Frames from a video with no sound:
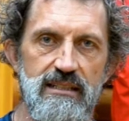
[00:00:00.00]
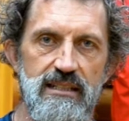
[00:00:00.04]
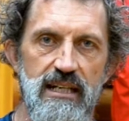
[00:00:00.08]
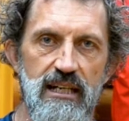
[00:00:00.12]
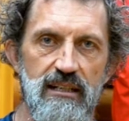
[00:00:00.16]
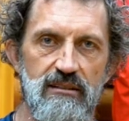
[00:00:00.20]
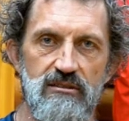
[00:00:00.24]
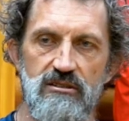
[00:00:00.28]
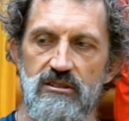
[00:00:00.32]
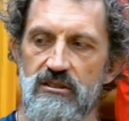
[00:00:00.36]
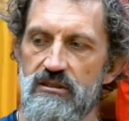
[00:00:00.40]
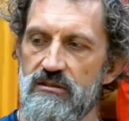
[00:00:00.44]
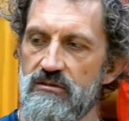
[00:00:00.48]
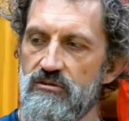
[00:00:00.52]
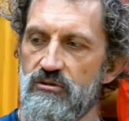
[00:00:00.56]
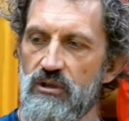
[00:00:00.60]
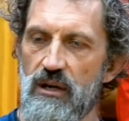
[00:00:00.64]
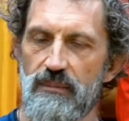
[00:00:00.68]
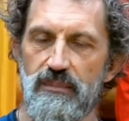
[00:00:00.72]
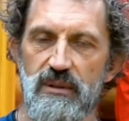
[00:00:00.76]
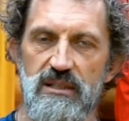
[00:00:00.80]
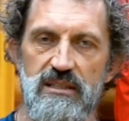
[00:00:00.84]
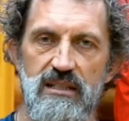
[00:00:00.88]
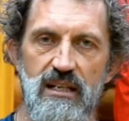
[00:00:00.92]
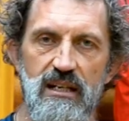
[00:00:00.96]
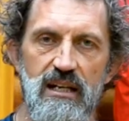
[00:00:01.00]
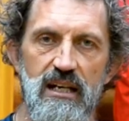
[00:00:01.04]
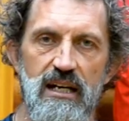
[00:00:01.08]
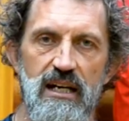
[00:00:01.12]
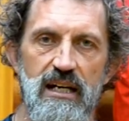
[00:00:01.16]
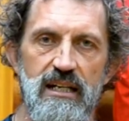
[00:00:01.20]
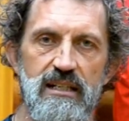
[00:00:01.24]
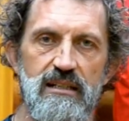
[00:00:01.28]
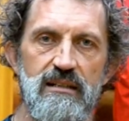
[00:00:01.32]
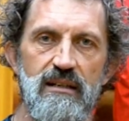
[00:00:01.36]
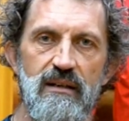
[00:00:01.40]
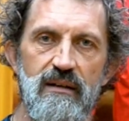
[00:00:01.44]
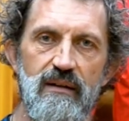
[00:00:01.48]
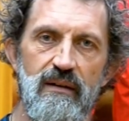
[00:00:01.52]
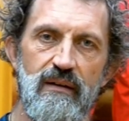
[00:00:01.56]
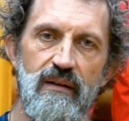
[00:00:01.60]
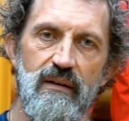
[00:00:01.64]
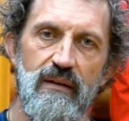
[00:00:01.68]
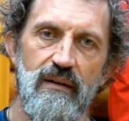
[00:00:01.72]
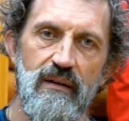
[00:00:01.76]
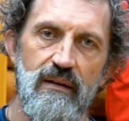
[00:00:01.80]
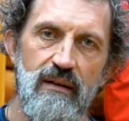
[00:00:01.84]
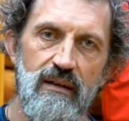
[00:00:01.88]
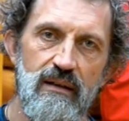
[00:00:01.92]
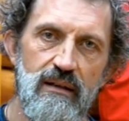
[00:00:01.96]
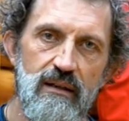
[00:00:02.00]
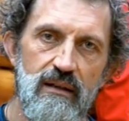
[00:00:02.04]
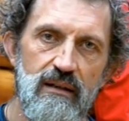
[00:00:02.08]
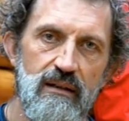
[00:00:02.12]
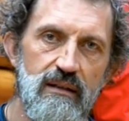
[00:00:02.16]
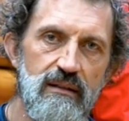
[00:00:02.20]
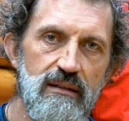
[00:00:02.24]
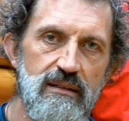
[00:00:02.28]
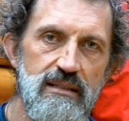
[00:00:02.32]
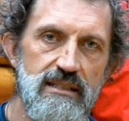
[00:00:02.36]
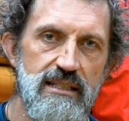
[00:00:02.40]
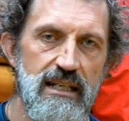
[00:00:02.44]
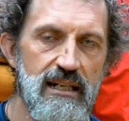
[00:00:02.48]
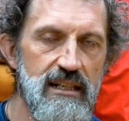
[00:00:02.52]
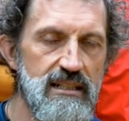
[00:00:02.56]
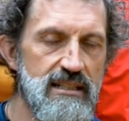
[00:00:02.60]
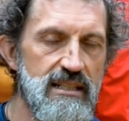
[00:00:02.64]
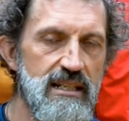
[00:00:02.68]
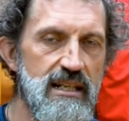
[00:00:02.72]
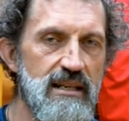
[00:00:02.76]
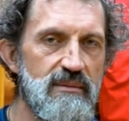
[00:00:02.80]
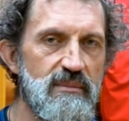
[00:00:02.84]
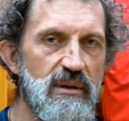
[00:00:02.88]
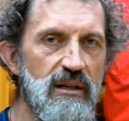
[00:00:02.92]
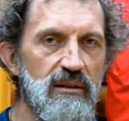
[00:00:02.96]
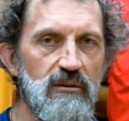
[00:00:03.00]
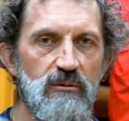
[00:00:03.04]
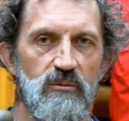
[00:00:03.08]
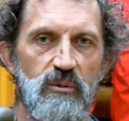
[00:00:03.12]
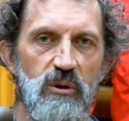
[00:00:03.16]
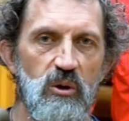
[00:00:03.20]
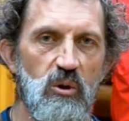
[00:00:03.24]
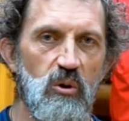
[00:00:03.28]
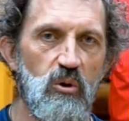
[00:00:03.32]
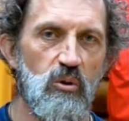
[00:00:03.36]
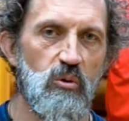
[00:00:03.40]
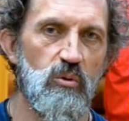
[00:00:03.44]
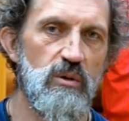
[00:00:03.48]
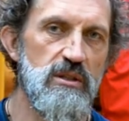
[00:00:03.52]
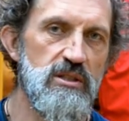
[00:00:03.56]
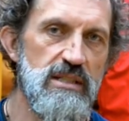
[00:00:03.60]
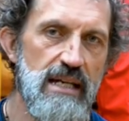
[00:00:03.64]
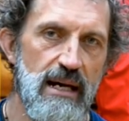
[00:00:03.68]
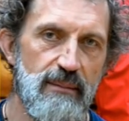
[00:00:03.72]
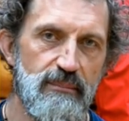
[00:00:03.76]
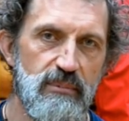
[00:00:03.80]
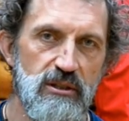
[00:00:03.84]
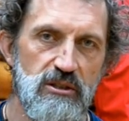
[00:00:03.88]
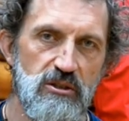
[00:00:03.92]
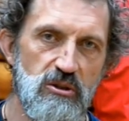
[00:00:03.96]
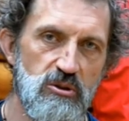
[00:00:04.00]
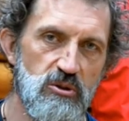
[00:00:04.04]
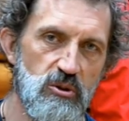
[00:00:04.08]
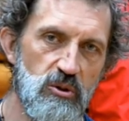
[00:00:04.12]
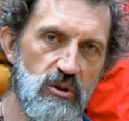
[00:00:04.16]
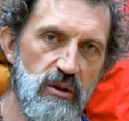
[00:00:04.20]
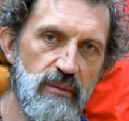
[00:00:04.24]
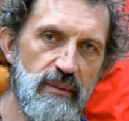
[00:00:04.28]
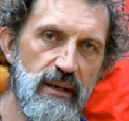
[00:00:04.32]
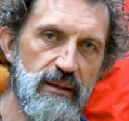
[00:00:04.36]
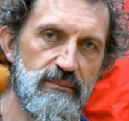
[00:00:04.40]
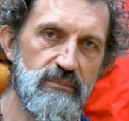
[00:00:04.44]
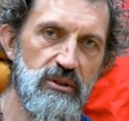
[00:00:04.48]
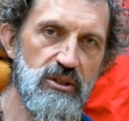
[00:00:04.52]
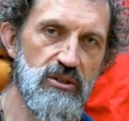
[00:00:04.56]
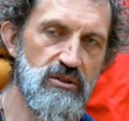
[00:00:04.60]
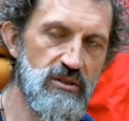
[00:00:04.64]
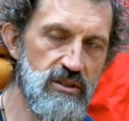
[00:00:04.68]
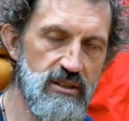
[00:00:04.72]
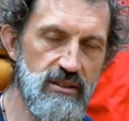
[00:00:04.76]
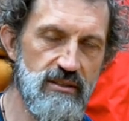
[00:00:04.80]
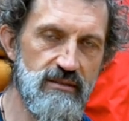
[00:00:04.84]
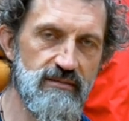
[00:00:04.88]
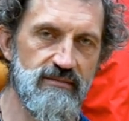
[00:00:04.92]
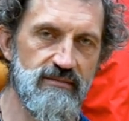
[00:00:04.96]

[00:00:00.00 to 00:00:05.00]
touch. Drop us a line, send us an email. We're always happy to talk about boots.